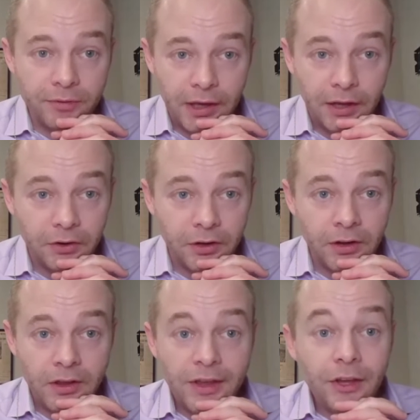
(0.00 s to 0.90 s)
of
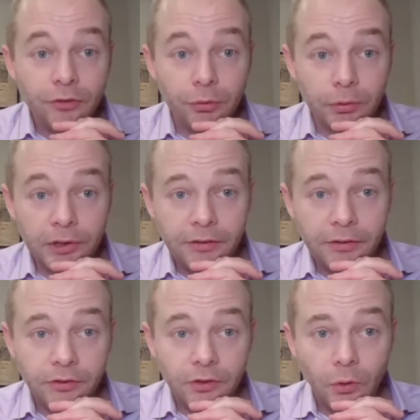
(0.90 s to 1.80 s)
Canada to
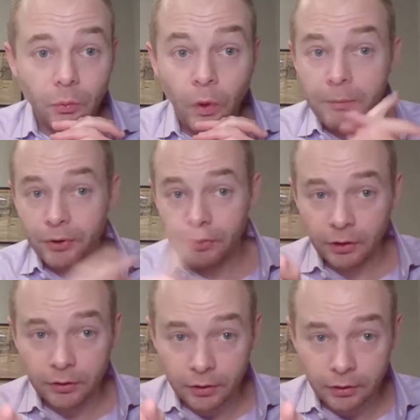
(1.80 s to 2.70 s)
list one
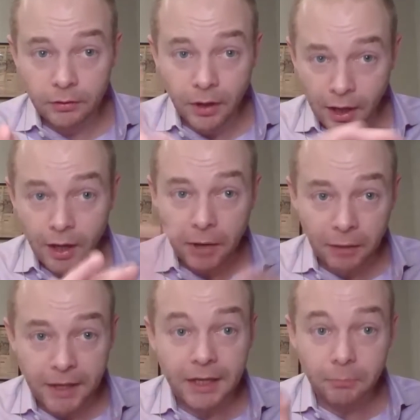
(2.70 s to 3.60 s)
particular,
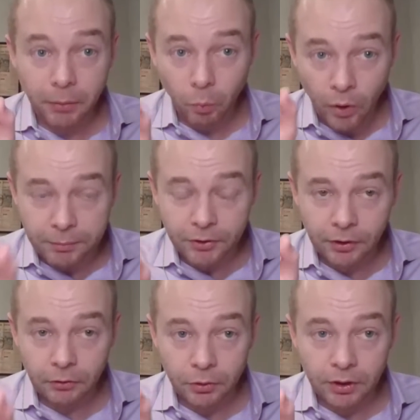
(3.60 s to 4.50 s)
among many, but one
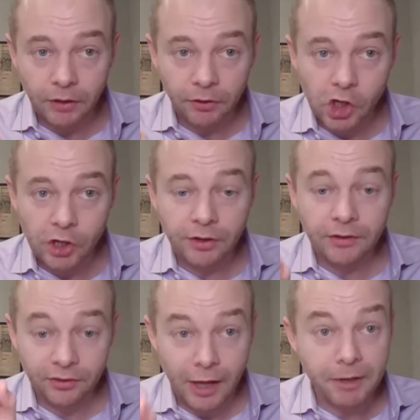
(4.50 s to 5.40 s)
particular organization,
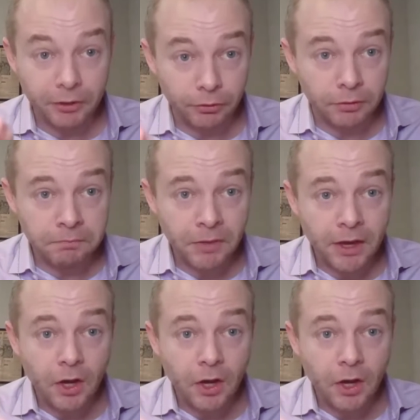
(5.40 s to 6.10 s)
Samidoun,